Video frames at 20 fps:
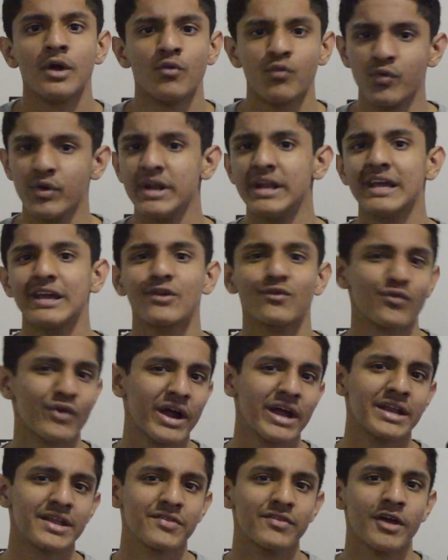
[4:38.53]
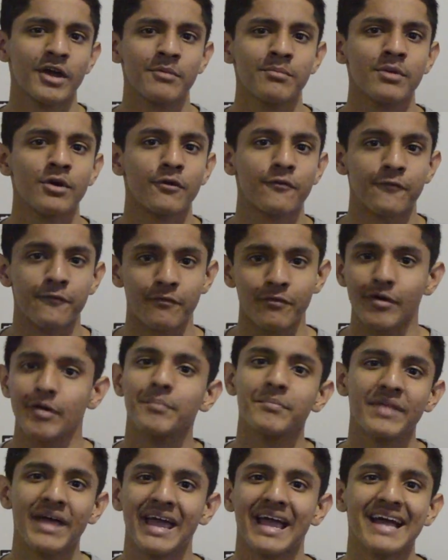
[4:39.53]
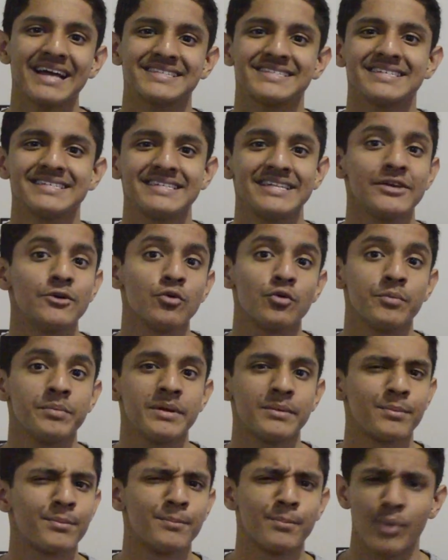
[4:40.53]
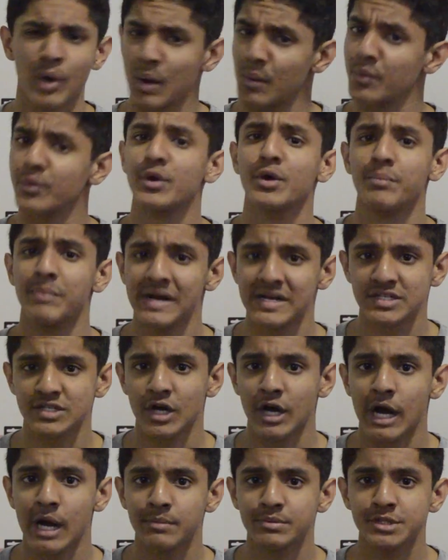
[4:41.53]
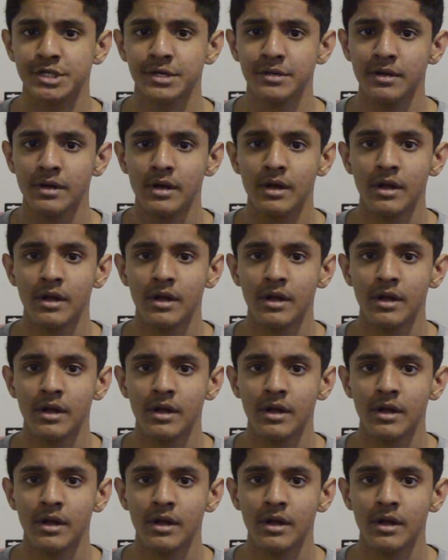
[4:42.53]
reading and writing them from that SSD will be probably your best option.